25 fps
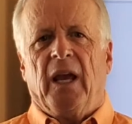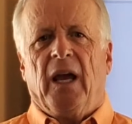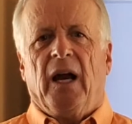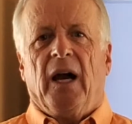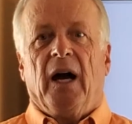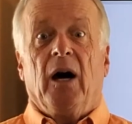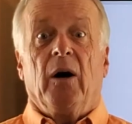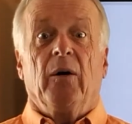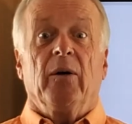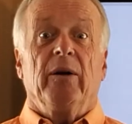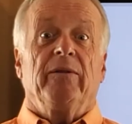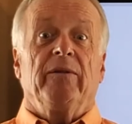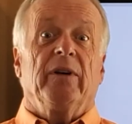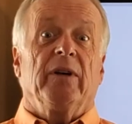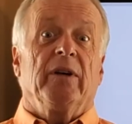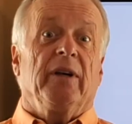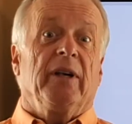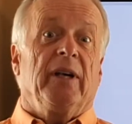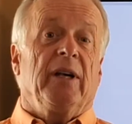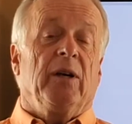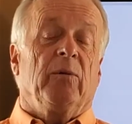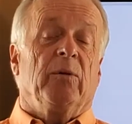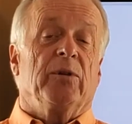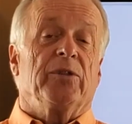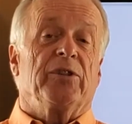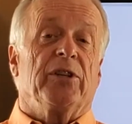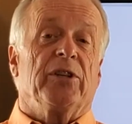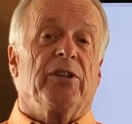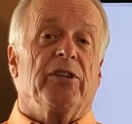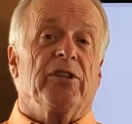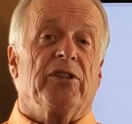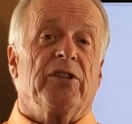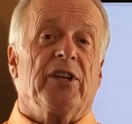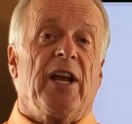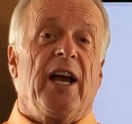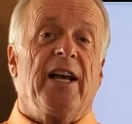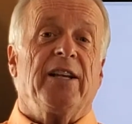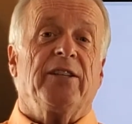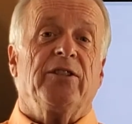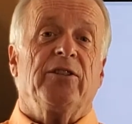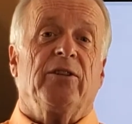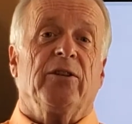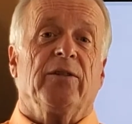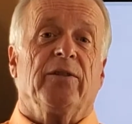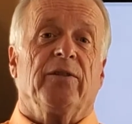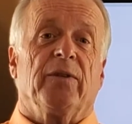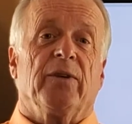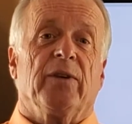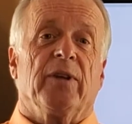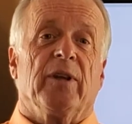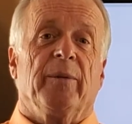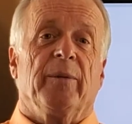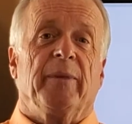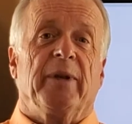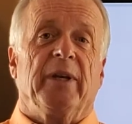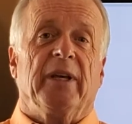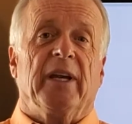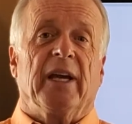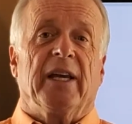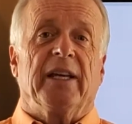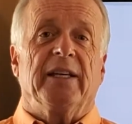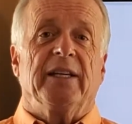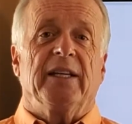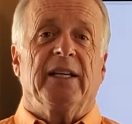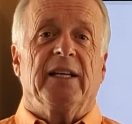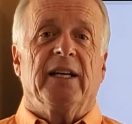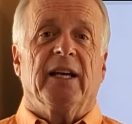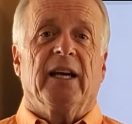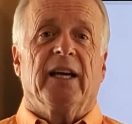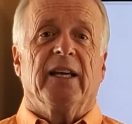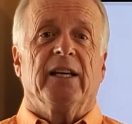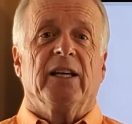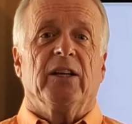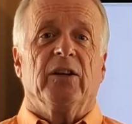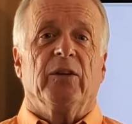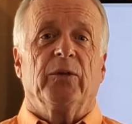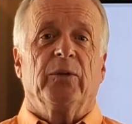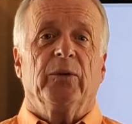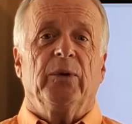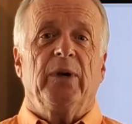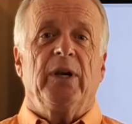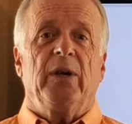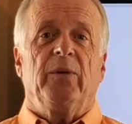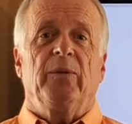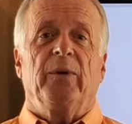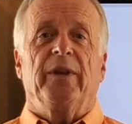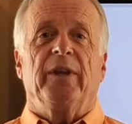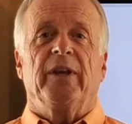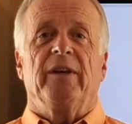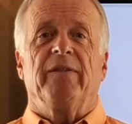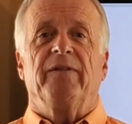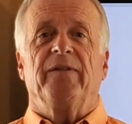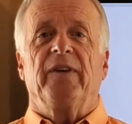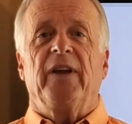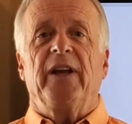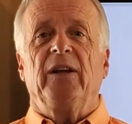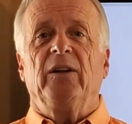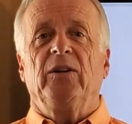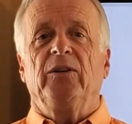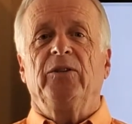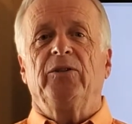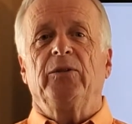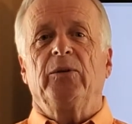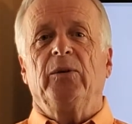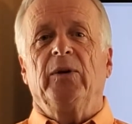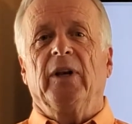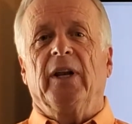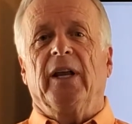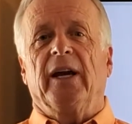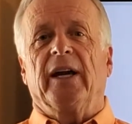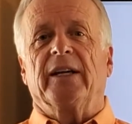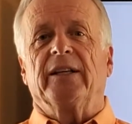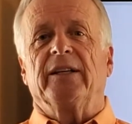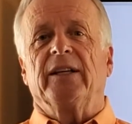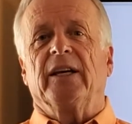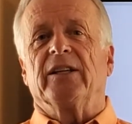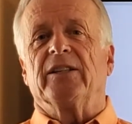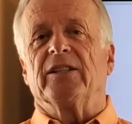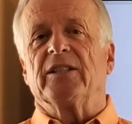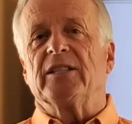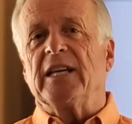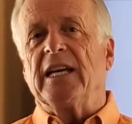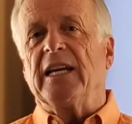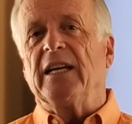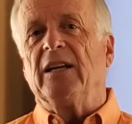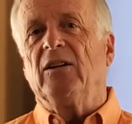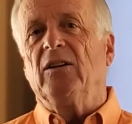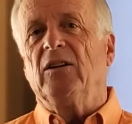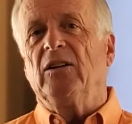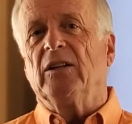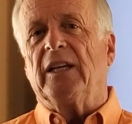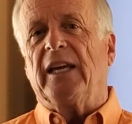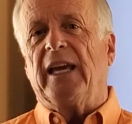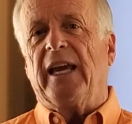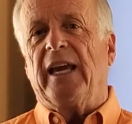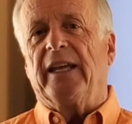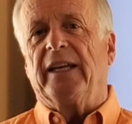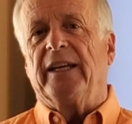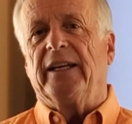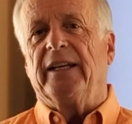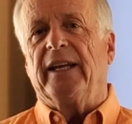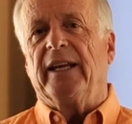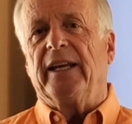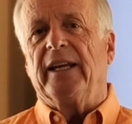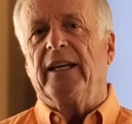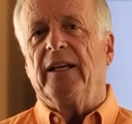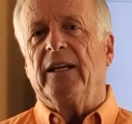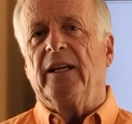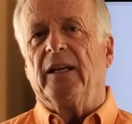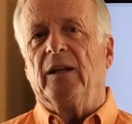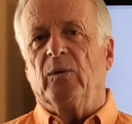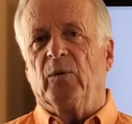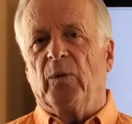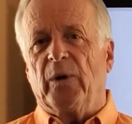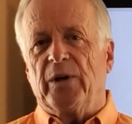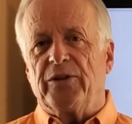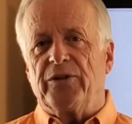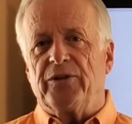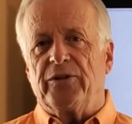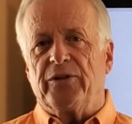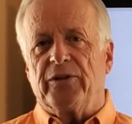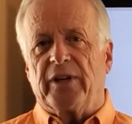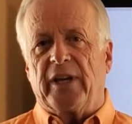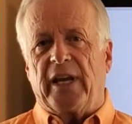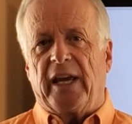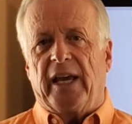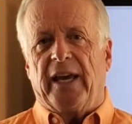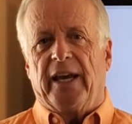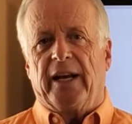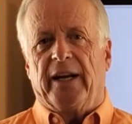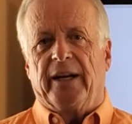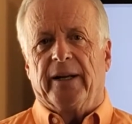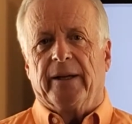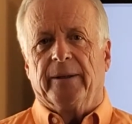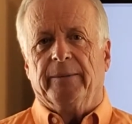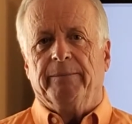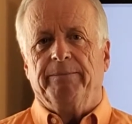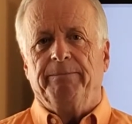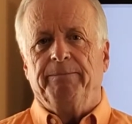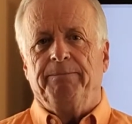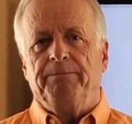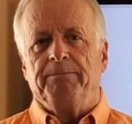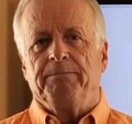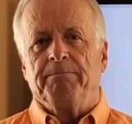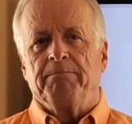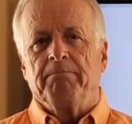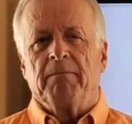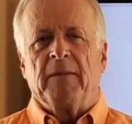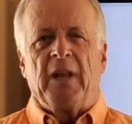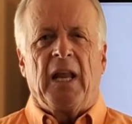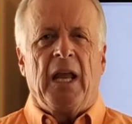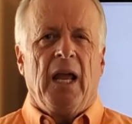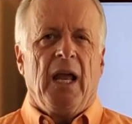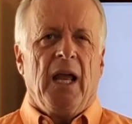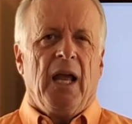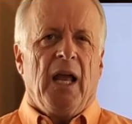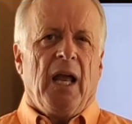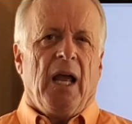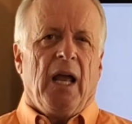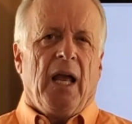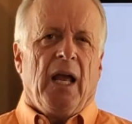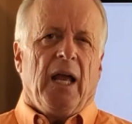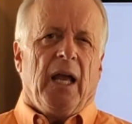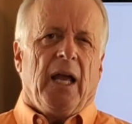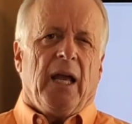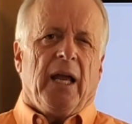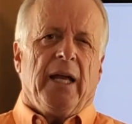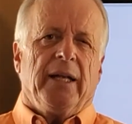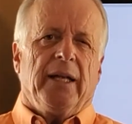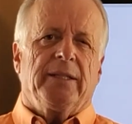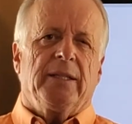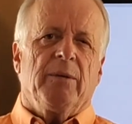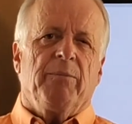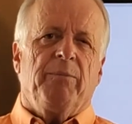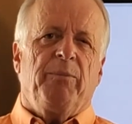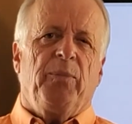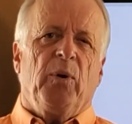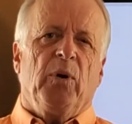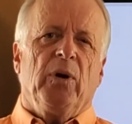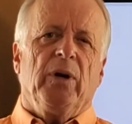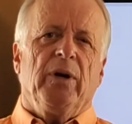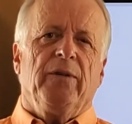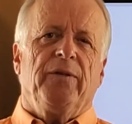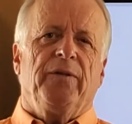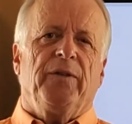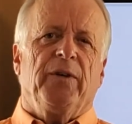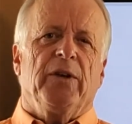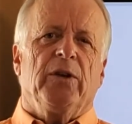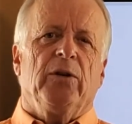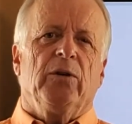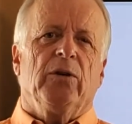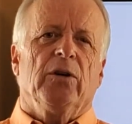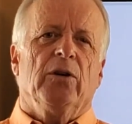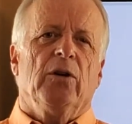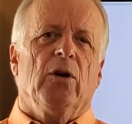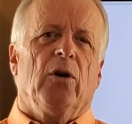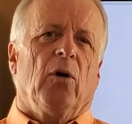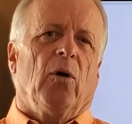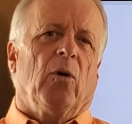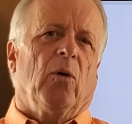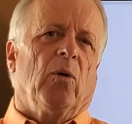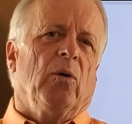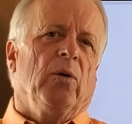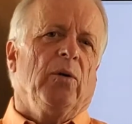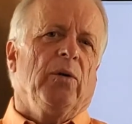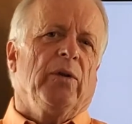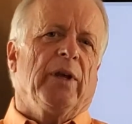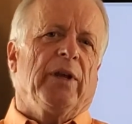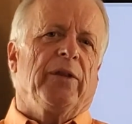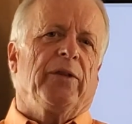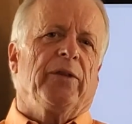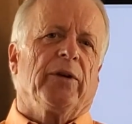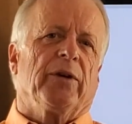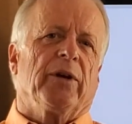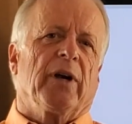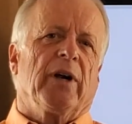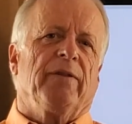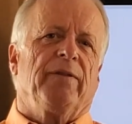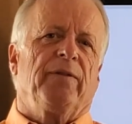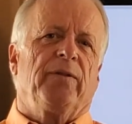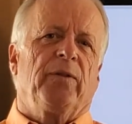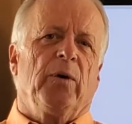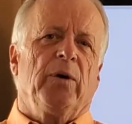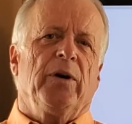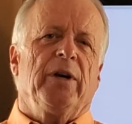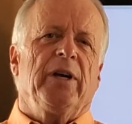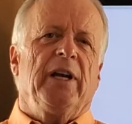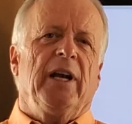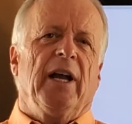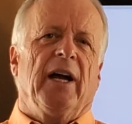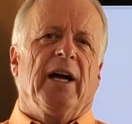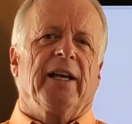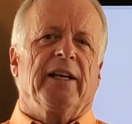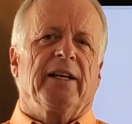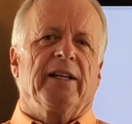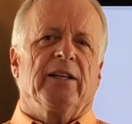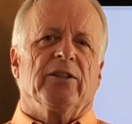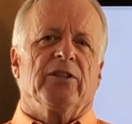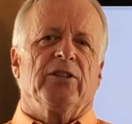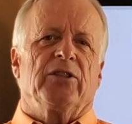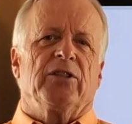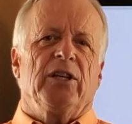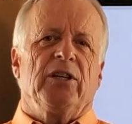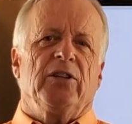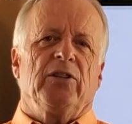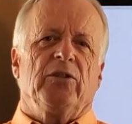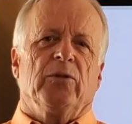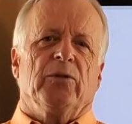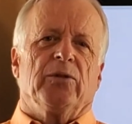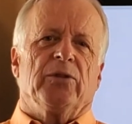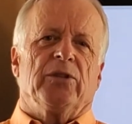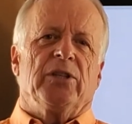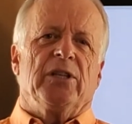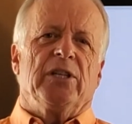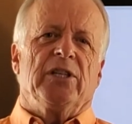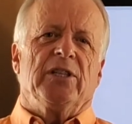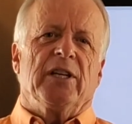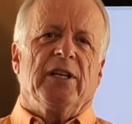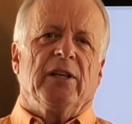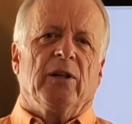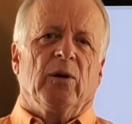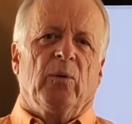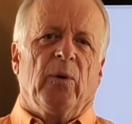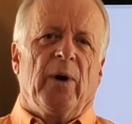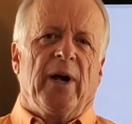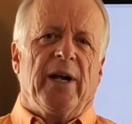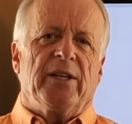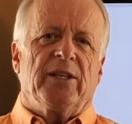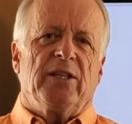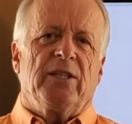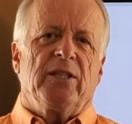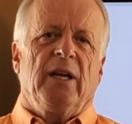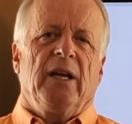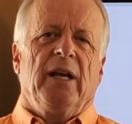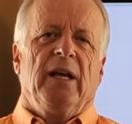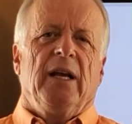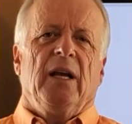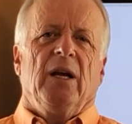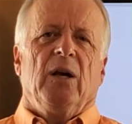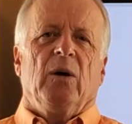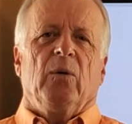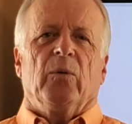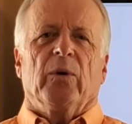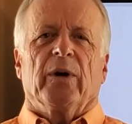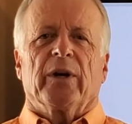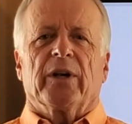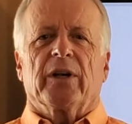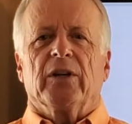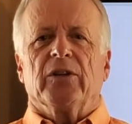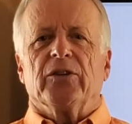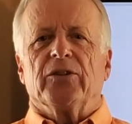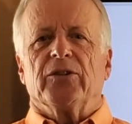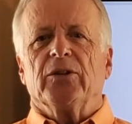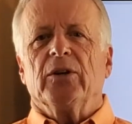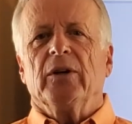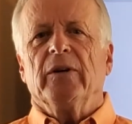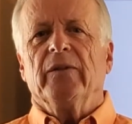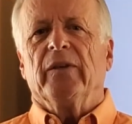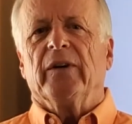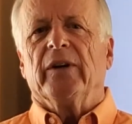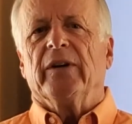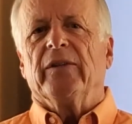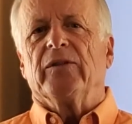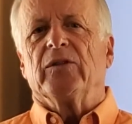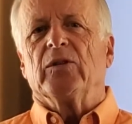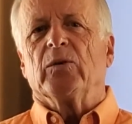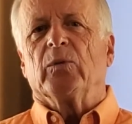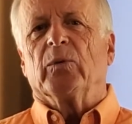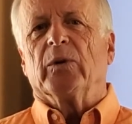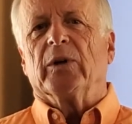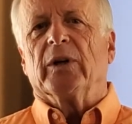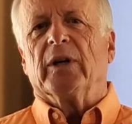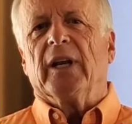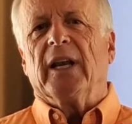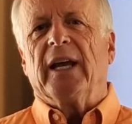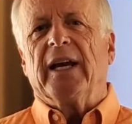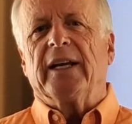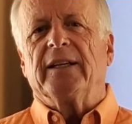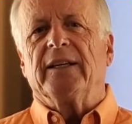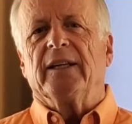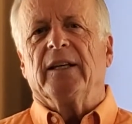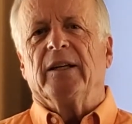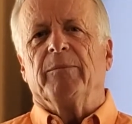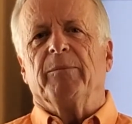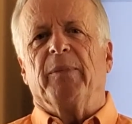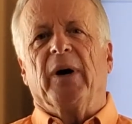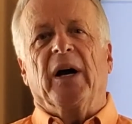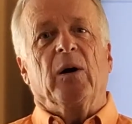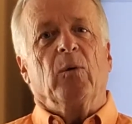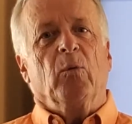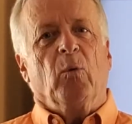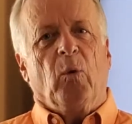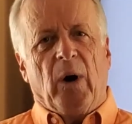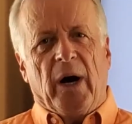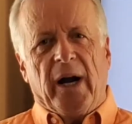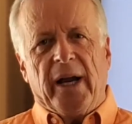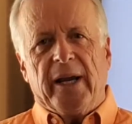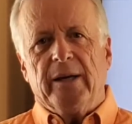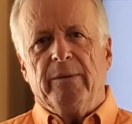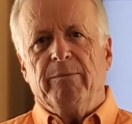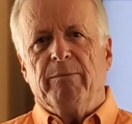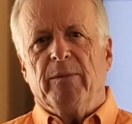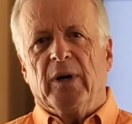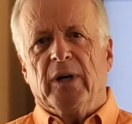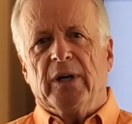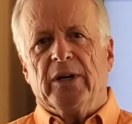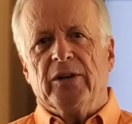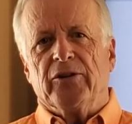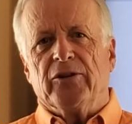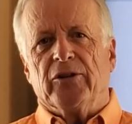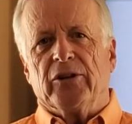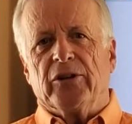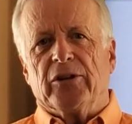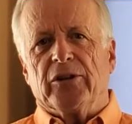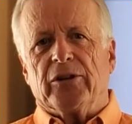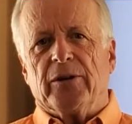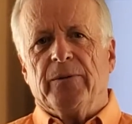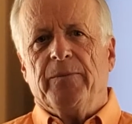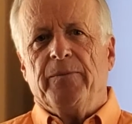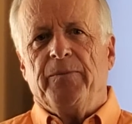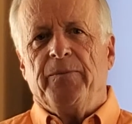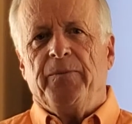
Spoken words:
However, it was a disaster for them in 1993 when they failed to elect a single candidate in Western Canada. It's important for you to know that there are 49 constituencies in the West where Conservatives were elected by wide margins.